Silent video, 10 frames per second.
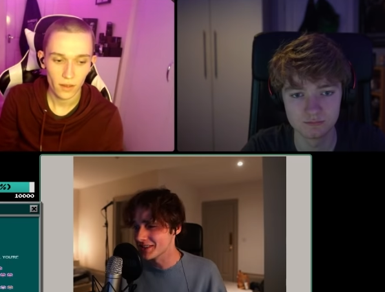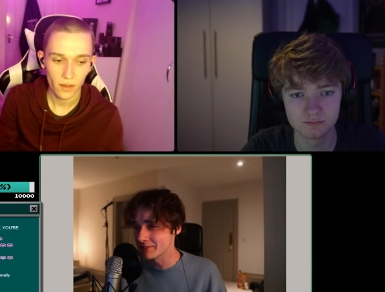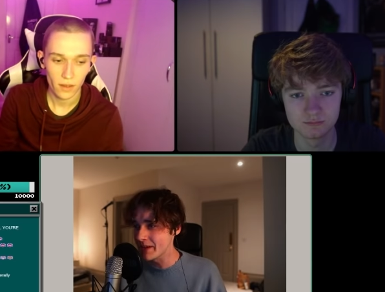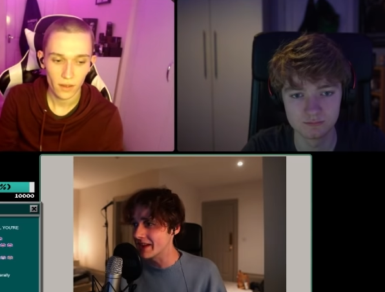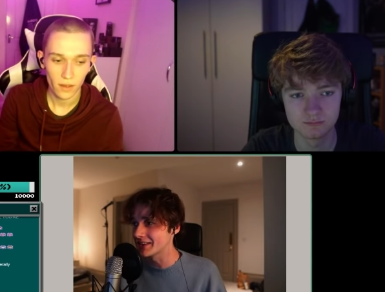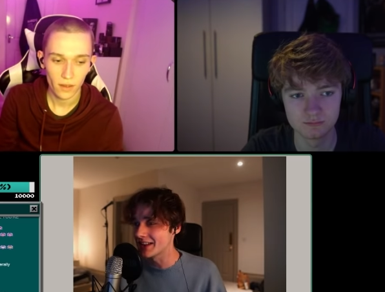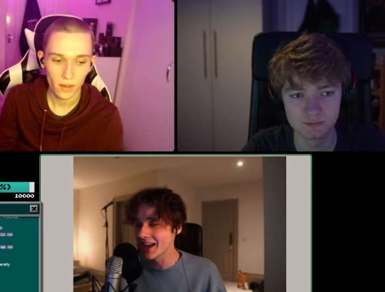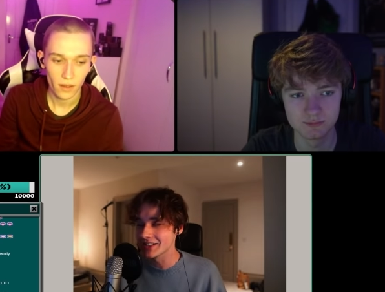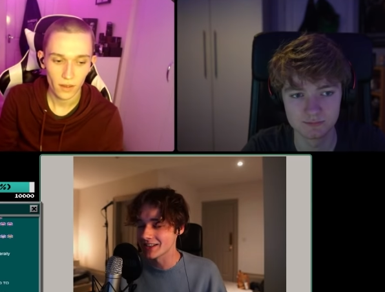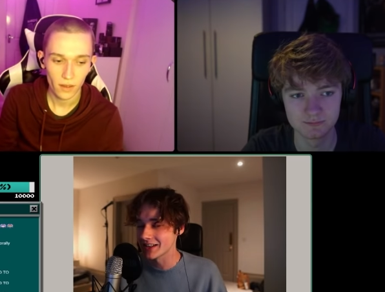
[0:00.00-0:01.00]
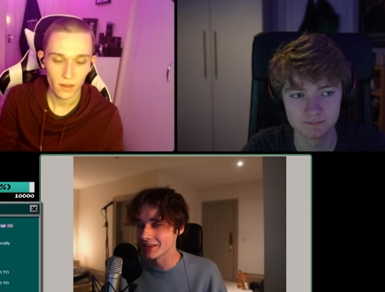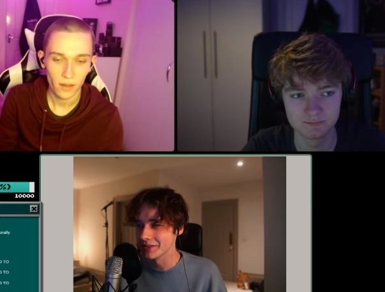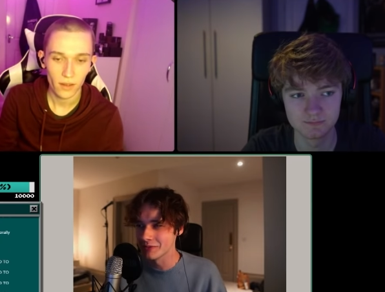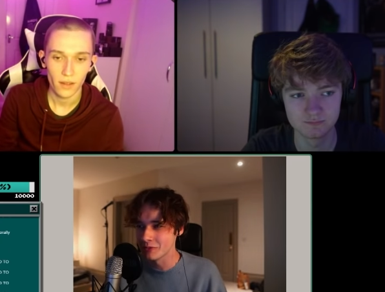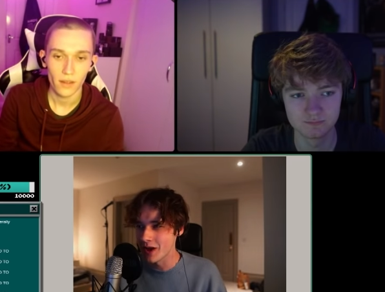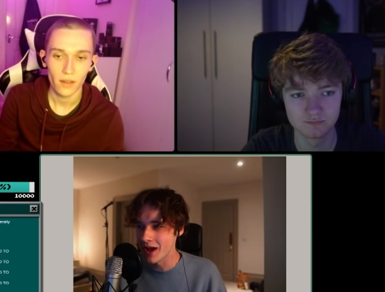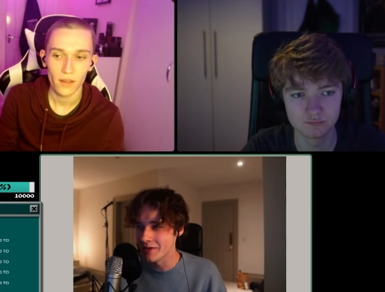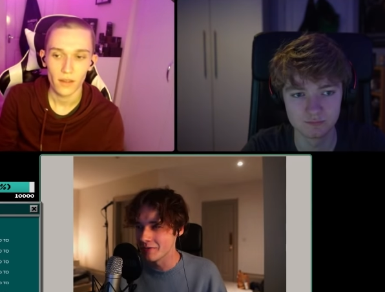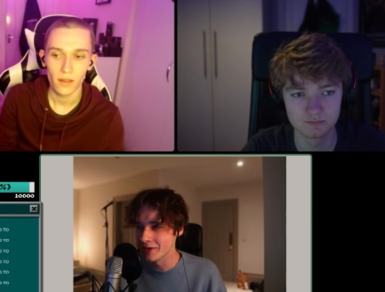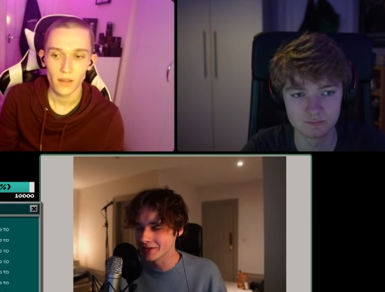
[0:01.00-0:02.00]
Speaker 1: speed dating
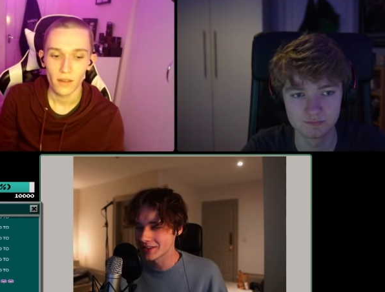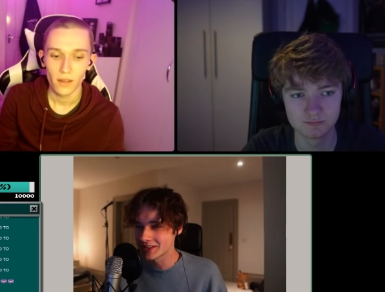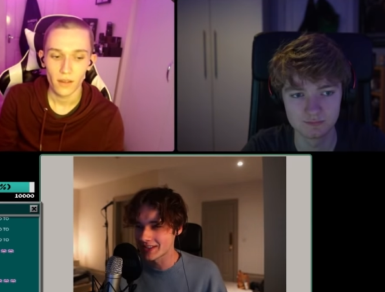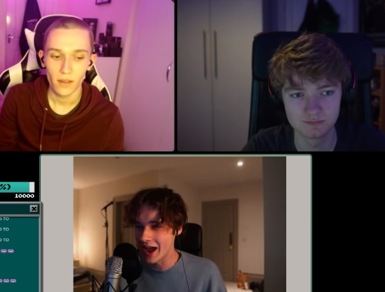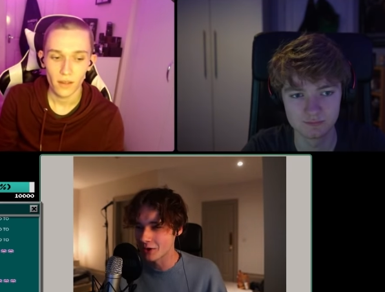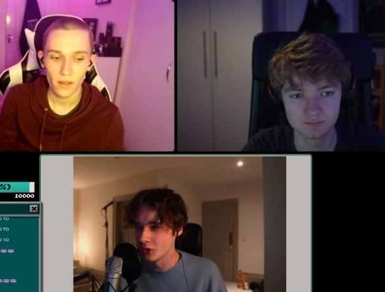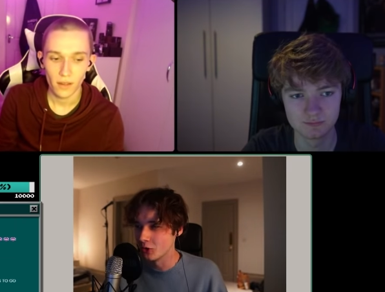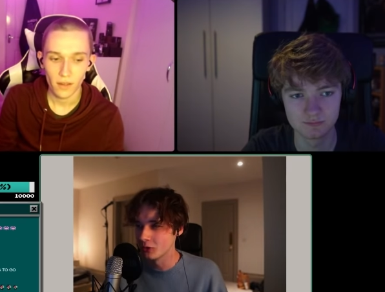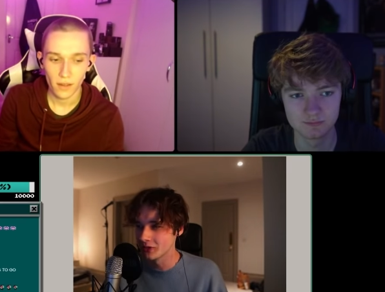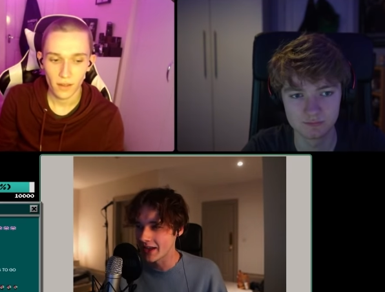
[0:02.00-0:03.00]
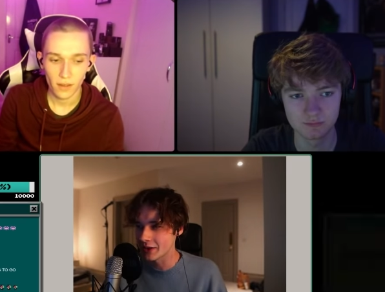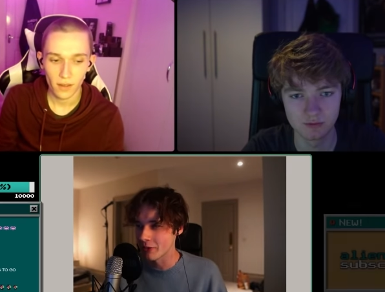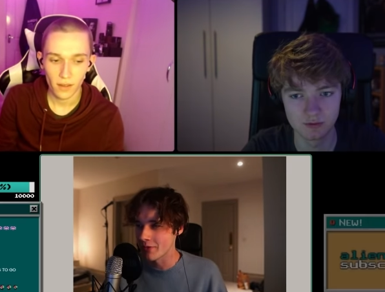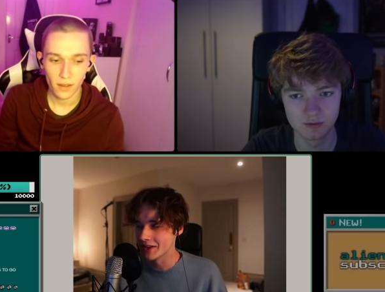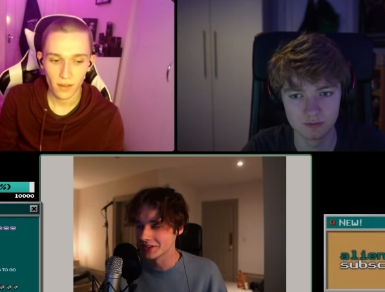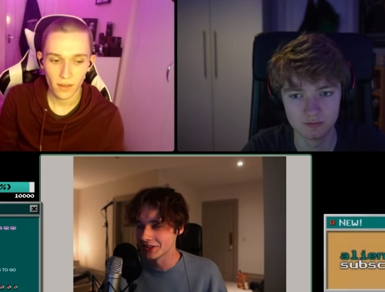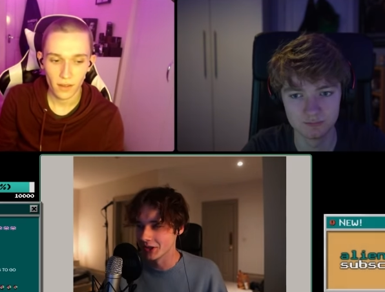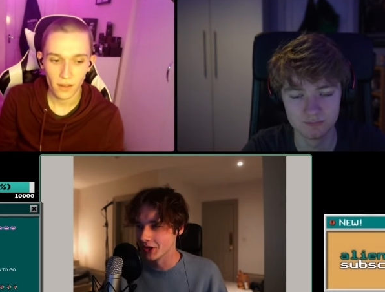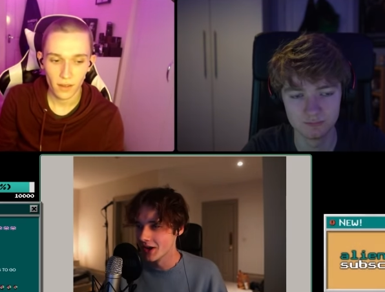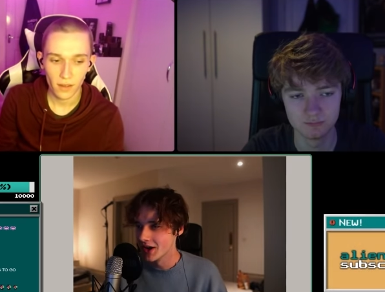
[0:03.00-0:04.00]
um, uh, town hall gig we went
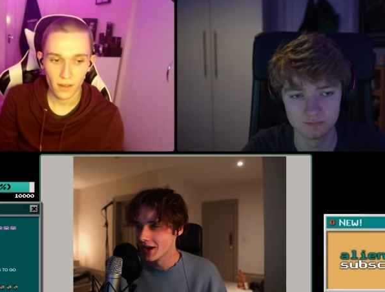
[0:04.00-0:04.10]
to,